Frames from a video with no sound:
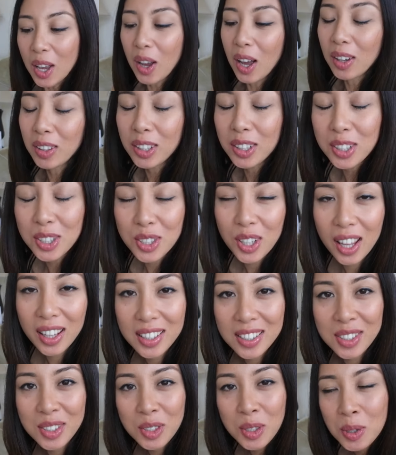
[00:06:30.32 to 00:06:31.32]
So I'm going to
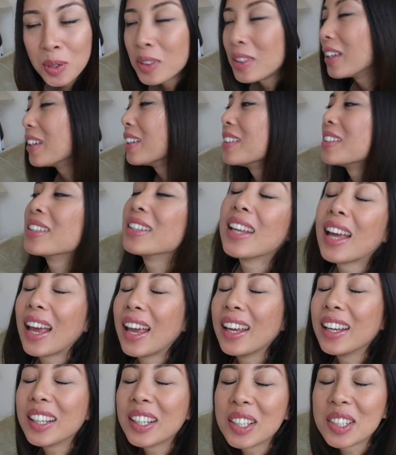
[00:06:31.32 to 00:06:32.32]
try this new thing
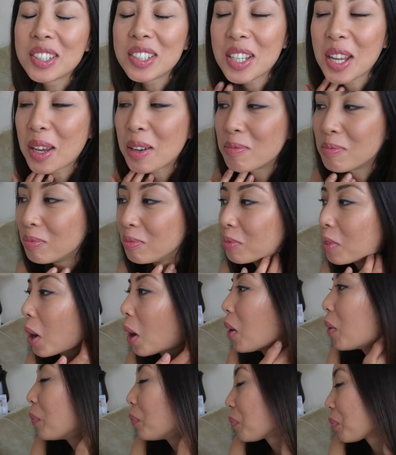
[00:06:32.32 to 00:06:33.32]
today because
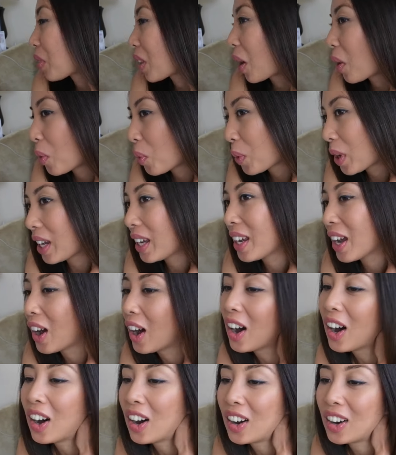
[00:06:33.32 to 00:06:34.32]

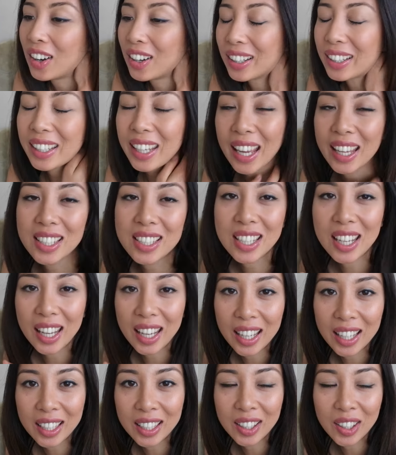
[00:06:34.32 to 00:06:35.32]
we are
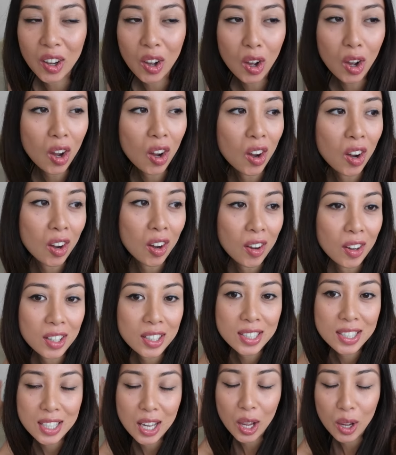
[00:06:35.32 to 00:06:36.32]
getting
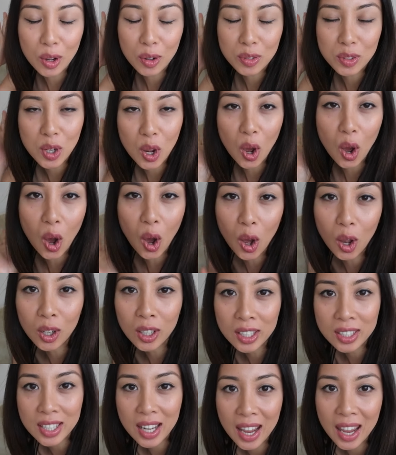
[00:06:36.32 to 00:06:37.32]
ourselves
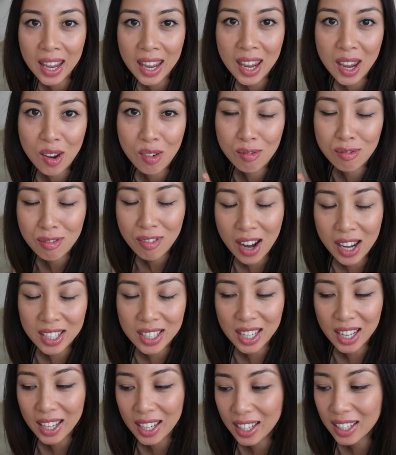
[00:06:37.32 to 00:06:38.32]
holiday
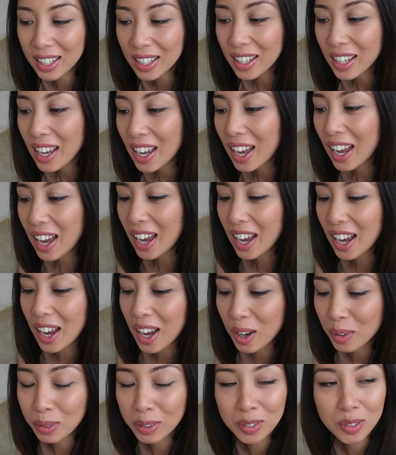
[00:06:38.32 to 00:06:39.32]
ready.
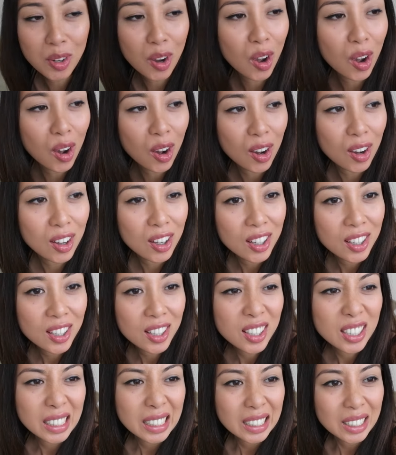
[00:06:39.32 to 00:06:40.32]
We've got
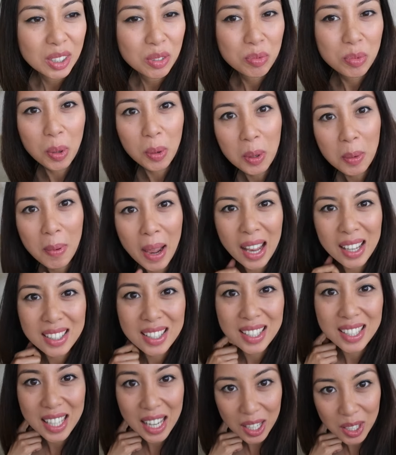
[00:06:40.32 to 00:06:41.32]
probably
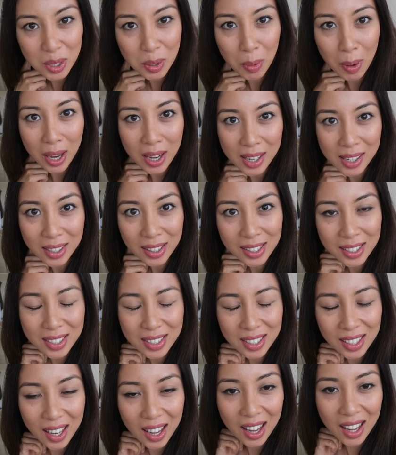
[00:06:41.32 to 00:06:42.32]
about 6
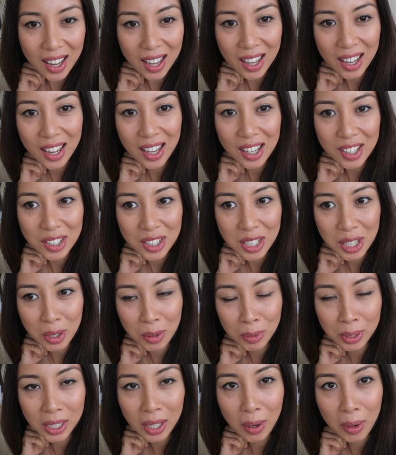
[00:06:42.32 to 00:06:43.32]
weeks
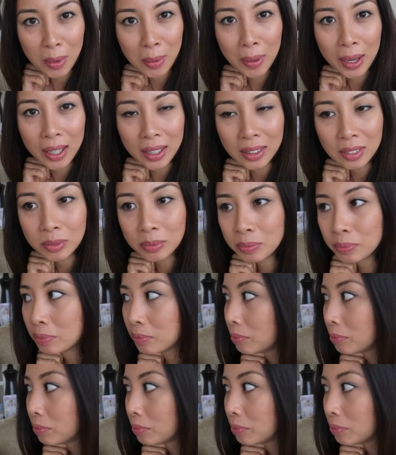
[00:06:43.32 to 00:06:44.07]
until we go away.